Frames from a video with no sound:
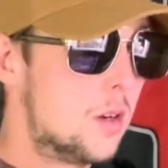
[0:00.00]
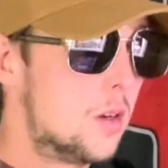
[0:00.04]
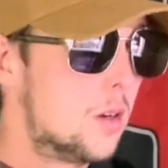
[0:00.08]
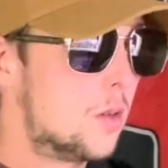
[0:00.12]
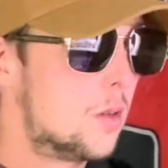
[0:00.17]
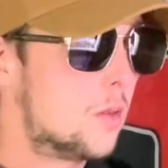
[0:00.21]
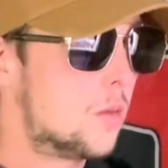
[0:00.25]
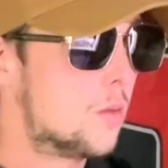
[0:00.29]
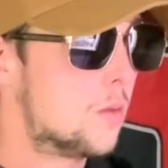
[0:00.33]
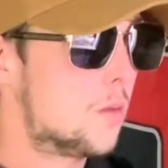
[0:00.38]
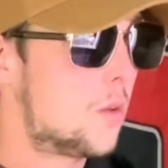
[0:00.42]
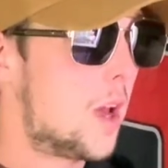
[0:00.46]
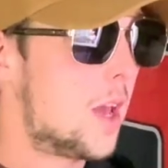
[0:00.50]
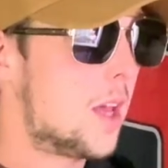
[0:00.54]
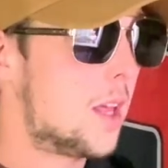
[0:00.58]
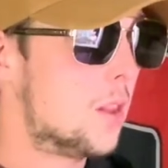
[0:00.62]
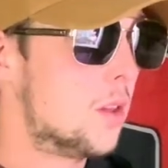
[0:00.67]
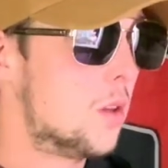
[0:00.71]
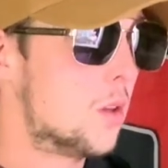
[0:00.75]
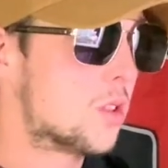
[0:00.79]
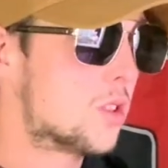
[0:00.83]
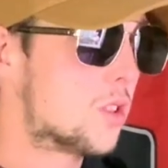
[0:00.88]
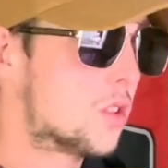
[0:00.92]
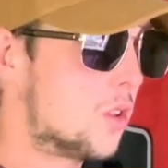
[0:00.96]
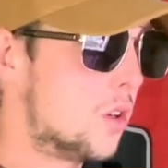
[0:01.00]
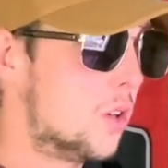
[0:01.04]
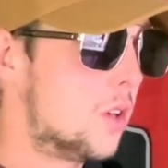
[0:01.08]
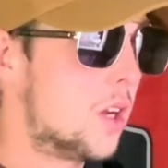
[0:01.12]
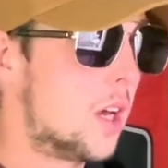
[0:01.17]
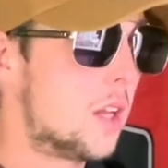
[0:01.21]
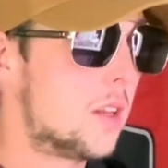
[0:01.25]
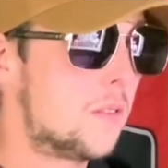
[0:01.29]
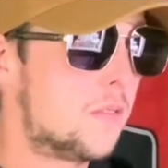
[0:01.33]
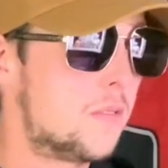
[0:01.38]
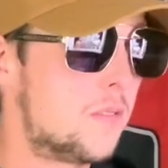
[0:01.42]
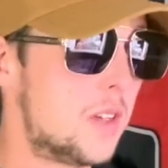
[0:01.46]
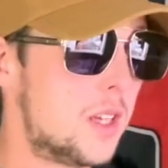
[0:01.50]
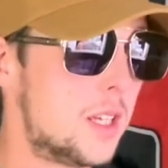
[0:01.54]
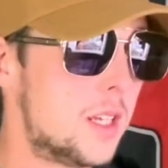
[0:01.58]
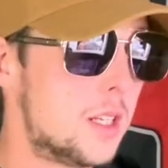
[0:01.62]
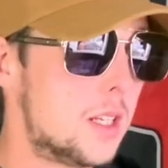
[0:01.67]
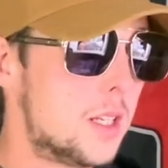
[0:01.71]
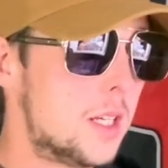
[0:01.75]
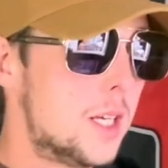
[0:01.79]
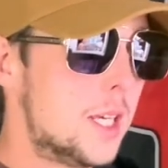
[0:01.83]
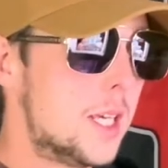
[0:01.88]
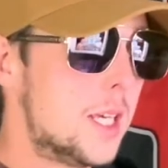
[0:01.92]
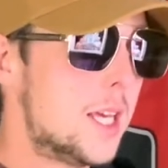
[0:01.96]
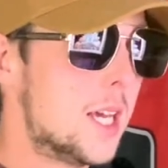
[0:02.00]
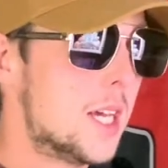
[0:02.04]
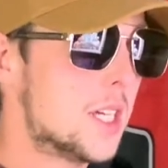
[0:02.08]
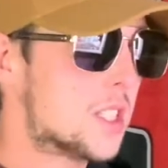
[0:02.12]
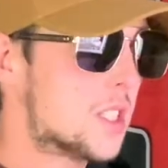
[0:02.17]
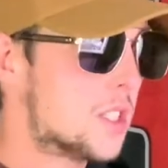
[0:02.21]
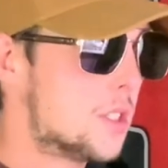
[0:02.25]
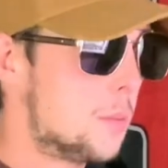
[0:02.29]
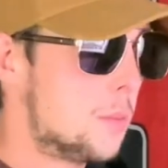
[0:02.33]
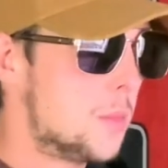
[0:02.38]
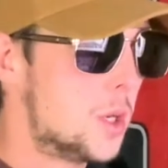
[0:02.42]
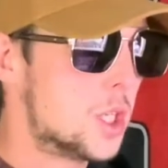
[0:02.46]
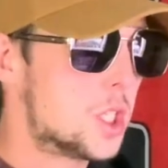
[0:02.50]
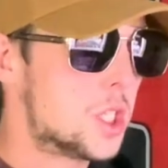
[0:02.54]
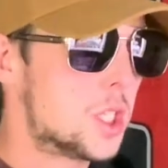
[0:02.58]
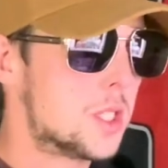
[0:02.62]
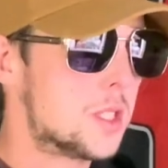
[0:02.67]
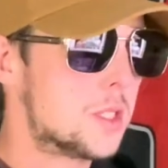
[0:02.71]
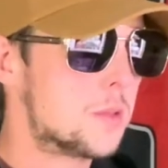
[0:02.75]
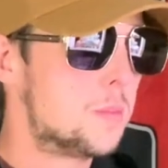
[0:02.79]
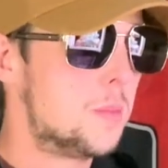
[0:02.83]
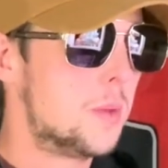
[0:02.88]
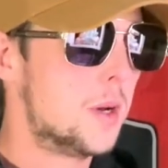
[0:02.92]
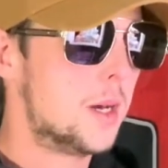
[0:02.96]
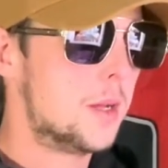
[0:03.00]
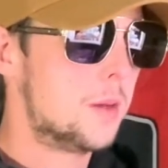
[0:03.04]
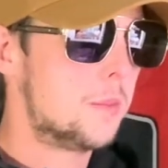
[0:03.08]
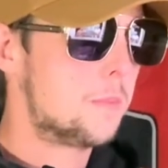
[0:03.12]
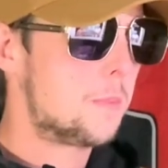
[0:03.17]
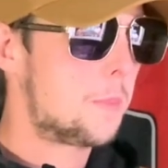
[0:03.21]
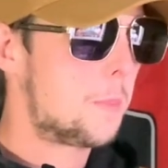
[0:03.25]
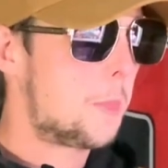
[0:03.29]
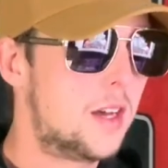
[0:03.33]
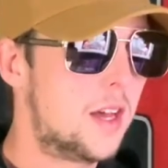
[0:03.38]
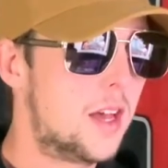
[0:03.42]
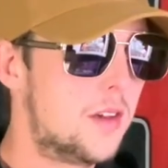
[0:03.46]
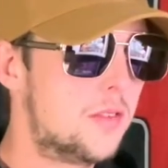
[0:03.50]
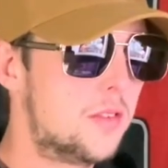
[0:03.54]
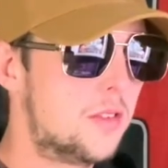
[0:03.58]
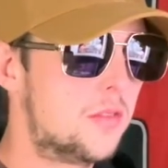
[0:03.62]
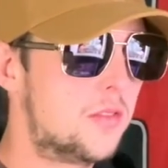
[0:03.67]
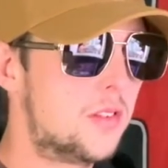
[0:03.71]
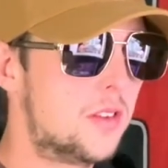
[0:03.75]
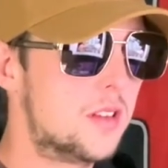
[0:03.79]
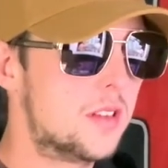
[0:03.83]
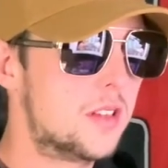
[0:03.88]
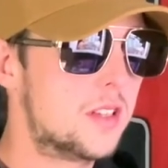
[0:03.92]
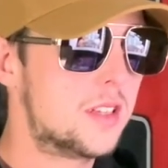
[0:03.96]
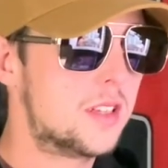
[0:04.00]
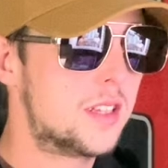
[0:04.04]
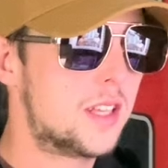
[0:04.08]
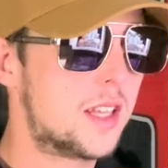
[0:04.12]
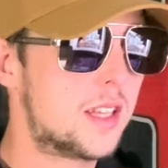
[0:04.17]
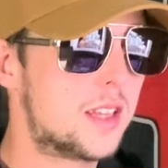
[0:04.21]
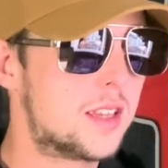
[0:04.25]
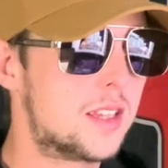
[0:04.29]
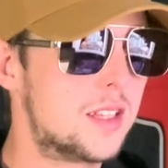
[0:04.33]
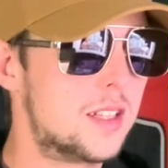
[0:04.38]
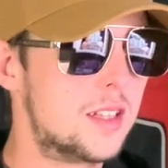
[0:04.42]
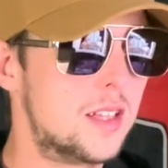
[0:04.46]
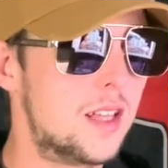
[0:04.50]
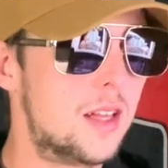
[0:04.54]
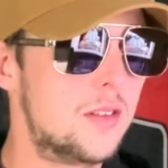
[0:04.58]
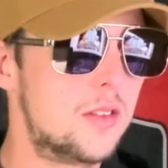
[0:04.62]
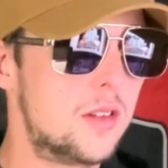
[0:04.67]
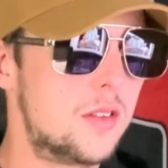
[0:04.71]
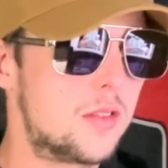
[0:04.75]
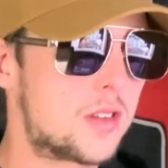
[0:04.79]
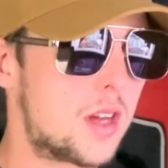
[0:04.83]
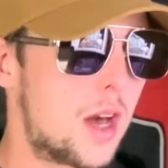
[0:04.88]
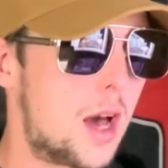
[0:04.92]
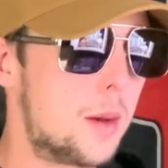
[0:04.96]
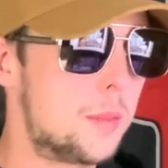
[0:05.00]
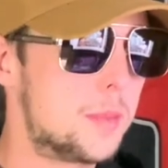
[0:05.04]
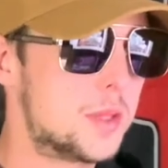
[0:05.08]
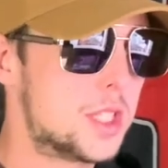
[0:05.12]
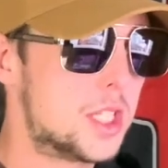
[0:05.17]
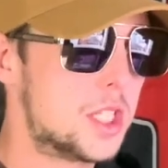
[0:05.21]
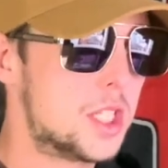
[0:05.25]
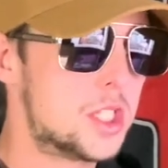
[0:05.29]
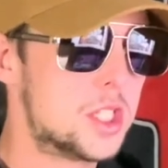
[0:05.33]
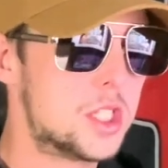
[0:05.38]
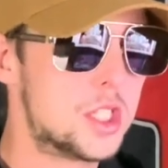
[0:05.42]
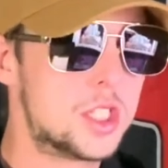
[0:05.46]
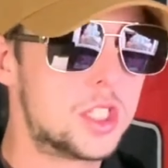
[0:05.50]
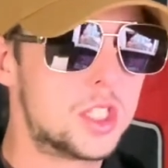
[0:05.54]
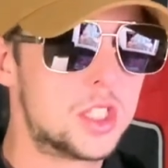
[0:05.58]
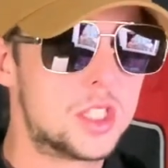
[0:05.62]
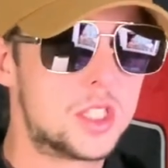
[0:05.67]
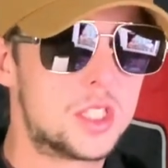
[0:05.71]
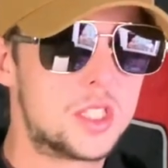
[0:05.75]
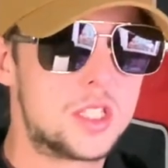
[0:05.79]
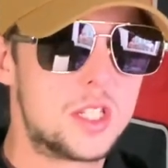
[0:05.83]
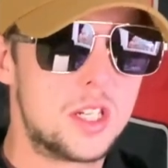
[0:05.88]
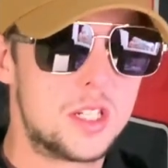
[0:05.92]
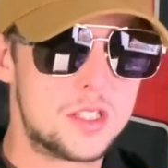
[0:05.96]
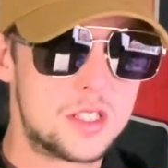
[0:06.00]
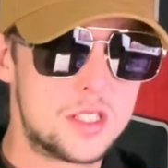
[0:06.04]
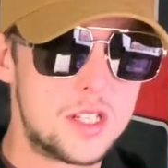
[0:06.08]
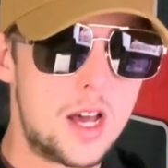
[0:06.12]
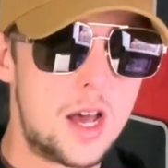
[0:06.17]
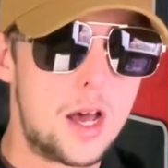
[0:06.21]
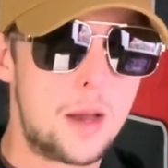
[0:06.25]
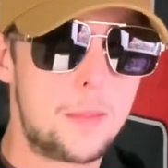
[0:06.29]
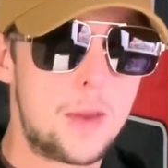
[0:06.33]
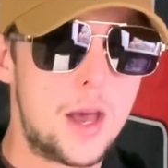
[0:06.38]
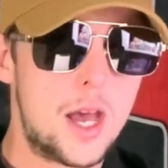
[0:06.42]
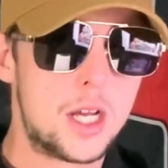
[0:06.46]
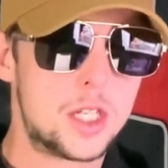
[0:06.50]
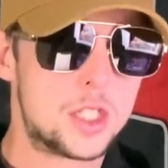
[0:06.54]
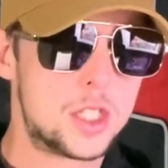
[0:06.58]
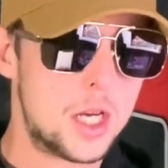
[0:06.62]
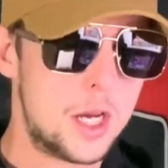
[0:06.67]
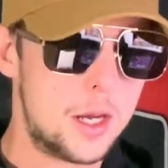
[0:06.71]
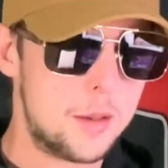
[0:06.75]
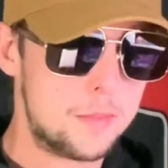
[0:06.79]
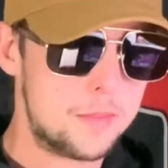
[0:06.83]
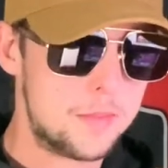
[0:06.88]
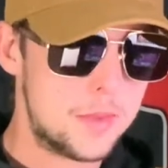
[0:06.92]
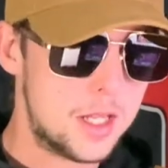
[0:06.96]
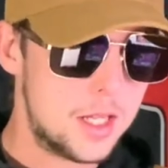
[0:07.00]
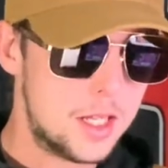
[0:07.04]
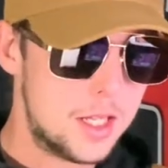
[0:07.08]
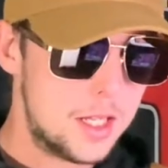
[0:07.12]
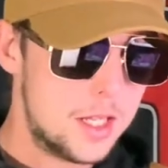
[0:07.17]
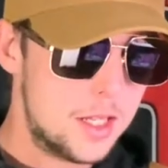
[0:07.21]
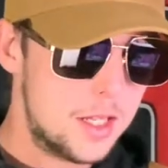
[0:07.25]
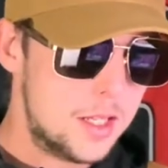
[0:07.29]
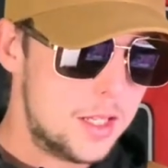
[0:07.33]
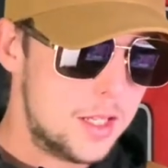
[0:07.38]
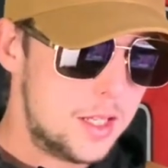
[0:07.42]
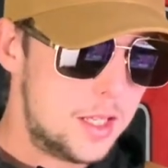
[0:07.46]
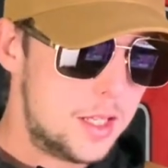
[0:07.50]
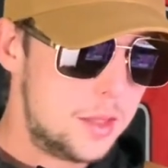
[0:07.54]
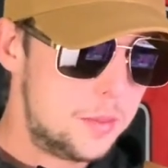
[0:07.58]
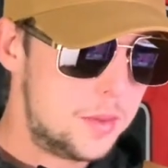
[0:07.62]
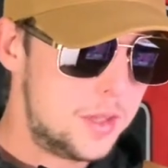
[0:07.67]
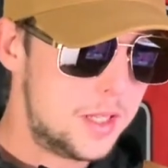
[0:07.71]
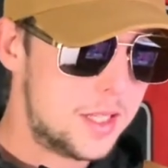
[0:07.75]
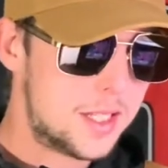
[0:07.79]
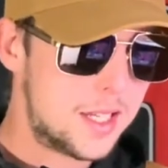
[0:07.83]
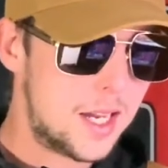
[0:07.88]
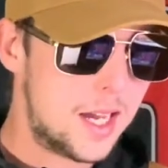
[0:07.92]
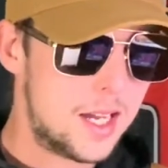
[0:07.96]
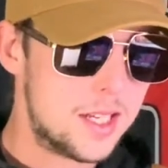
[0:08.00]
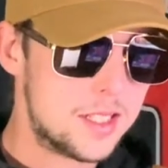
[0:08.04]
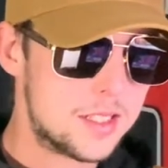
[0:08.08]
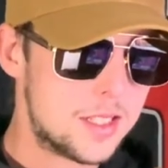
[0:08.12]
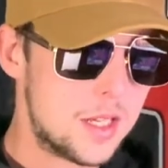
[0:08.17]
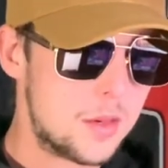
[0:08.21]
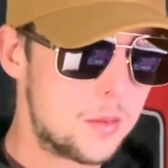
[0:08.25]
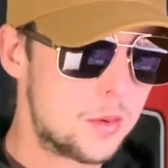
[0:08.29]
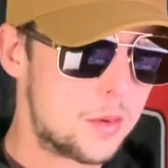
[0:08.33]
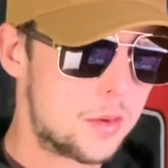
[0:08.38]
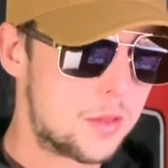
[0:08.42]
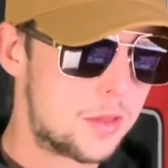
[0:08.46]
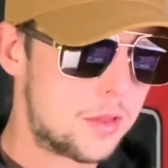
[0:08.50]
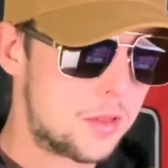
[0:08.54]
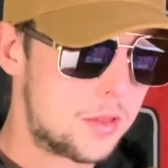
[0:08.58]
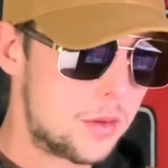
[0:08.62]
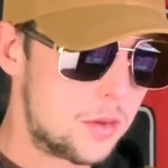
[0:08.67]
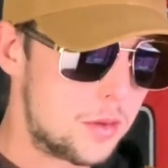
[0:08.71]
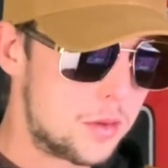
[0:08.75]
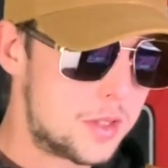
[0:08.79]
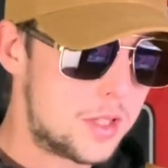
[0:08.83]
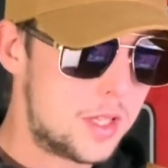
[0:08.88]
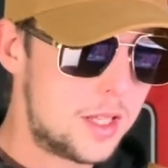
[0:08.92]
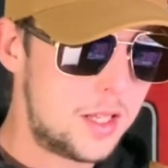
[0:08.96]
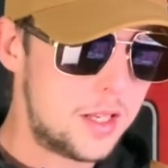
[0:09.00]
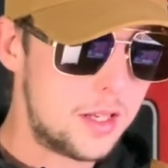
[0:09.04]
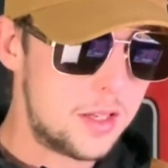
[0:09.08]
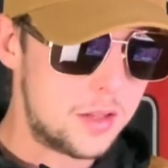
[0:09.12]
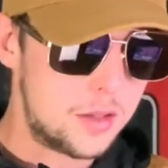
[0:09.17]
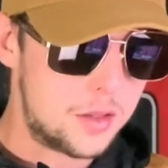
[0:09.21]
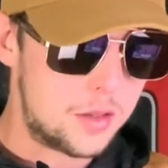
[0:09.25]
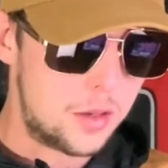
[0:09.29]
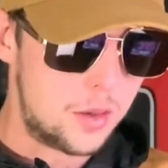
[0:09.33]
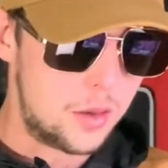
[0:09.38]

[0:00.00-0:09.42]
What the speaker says: Ray looks good on the feet. He has submissions, but I have a feeling that the level of competition just does not match up. He beat guys that were 13-2, 9-1,